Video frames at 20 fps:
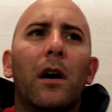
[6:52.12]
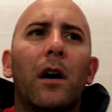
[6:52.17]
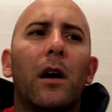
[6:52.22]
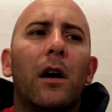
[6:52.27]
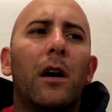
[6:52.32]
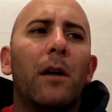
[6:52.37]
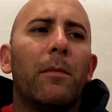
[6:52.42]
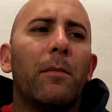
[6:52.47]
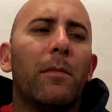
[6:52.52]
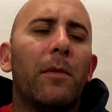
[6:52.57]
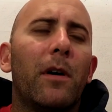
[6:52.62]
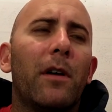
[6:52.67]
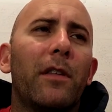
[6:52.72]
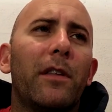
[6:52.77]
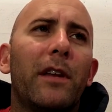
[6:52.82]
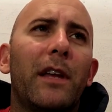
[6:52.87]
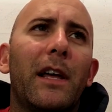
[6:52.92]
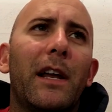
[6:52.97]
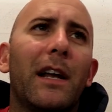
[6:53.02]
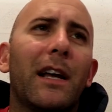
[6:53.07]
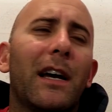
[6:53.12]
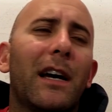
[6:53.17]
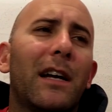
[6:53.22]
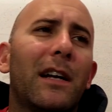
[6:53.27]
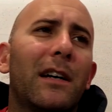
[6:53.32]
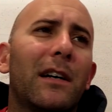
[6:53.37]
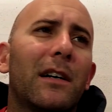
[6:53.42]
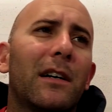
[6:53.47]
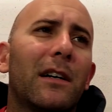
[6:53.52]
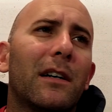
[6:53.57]
Other than that, I
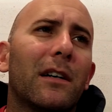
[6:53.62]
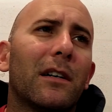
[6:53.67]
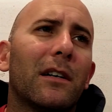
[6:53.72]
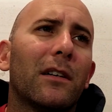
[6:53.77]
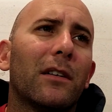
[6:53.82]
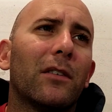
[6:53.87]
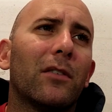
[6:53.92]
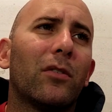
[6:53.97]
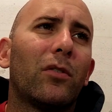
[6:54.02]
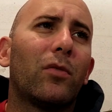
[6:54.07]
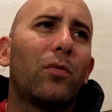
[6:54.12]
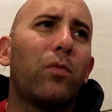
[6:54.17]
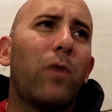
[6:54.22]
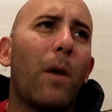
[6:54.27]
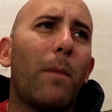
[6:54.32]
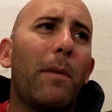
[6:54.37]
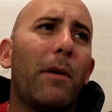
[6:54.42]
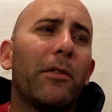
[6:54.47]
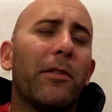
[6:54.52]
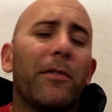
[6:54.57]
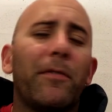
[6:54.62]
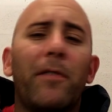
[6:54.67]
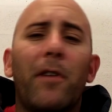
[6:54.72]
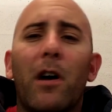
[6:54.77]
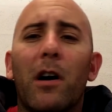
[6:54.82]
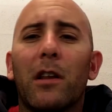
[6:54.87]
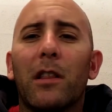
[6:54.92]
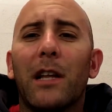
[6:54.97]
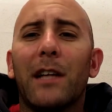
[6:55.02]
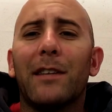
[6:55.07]
gotta swap out the
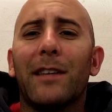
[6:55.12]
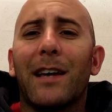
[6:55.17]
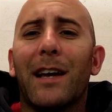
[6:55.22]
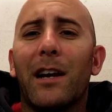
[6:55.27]
fog lights.